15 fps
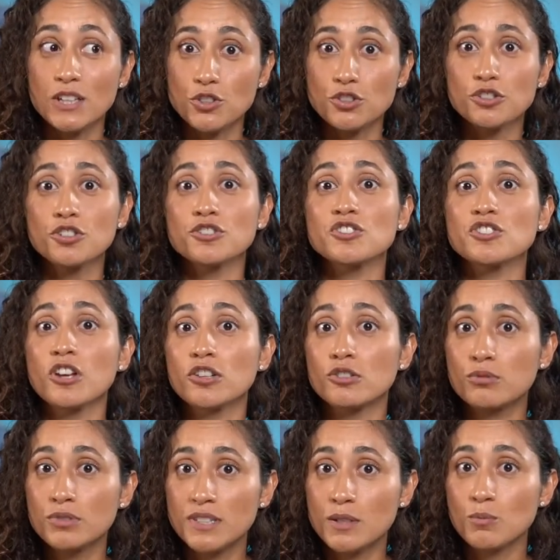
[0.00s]
you could
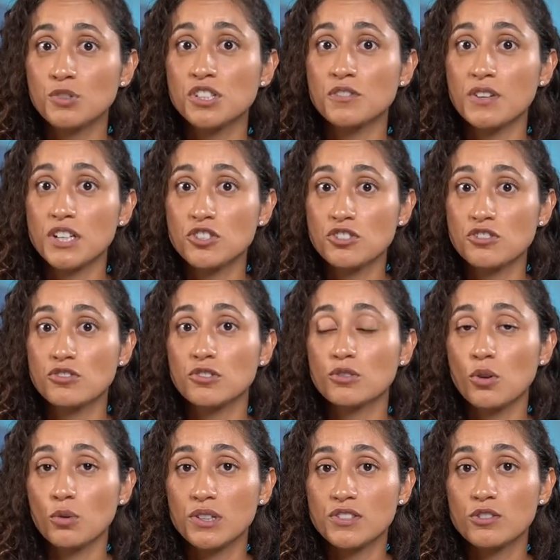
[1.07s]
start losing motivation
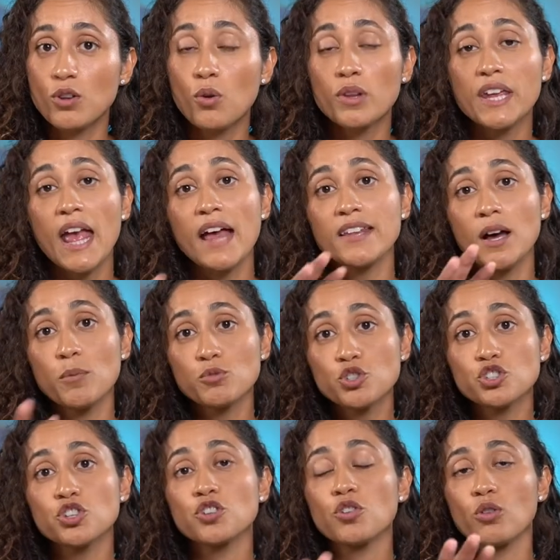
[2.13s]
slowly. And I'm
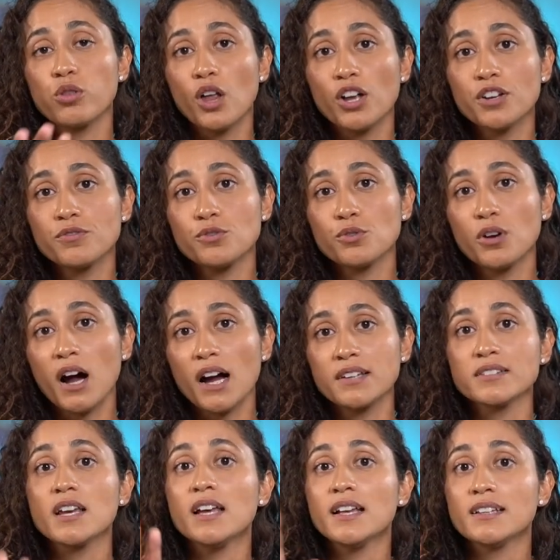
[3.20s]
sure a lot of you
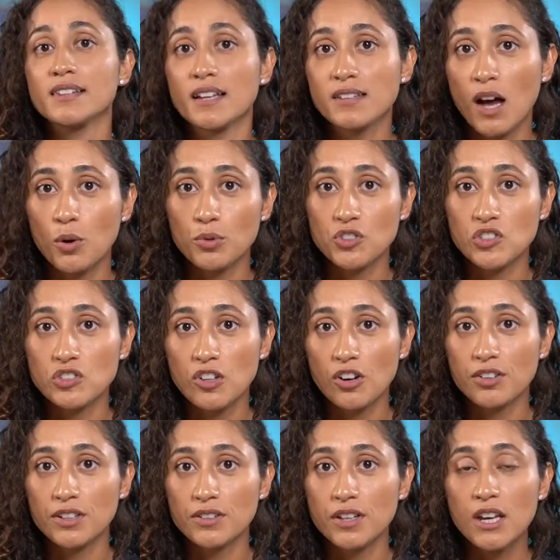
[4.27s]
guys, that's how it
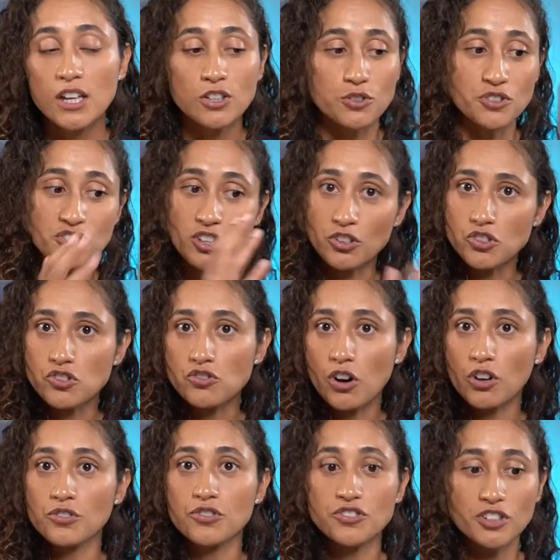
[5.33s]
started. You start
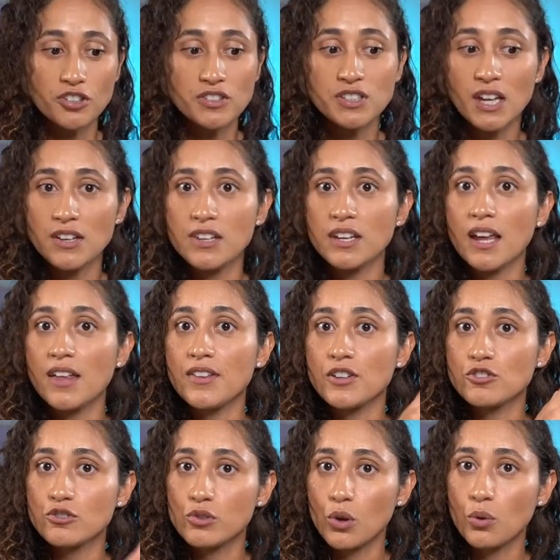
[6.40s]
strong, you start studying, and
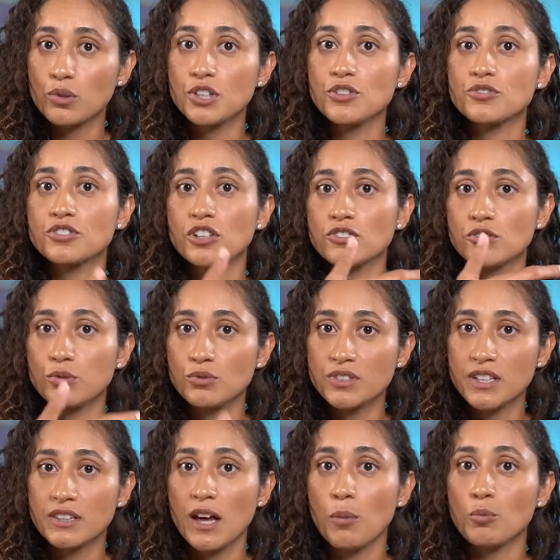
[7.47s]
then slowly you start
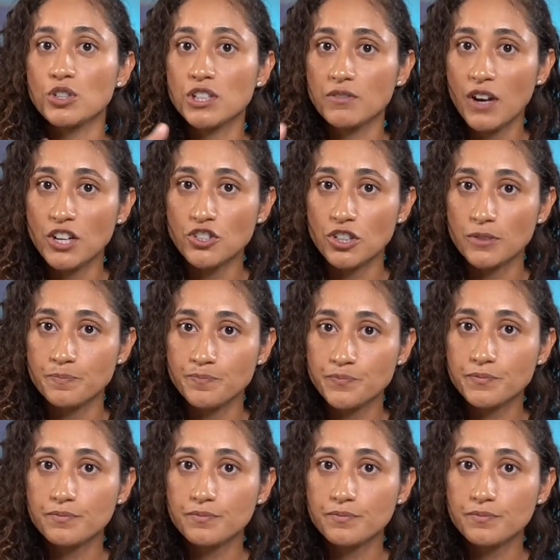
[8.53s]
losing that motivation.